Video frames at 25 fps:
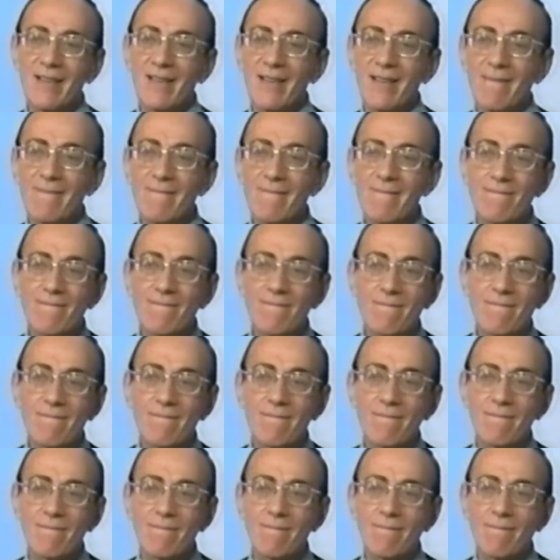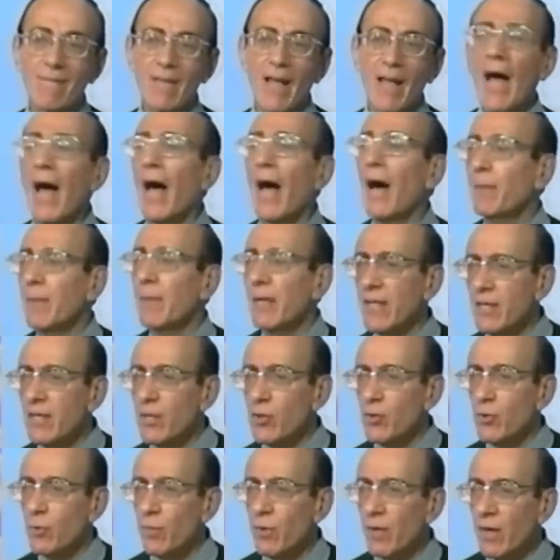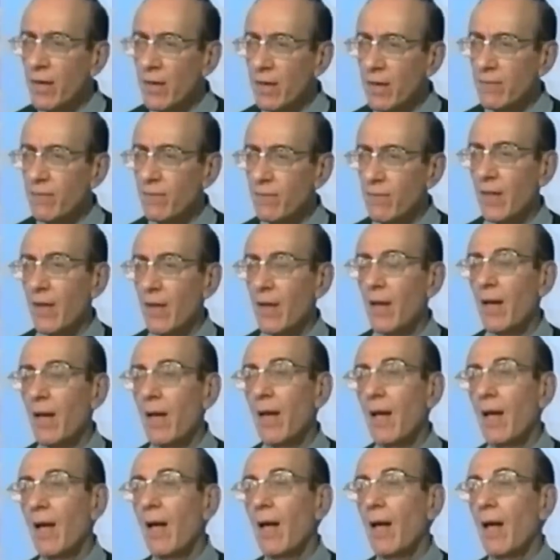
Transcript: uh, "How many did you bring?"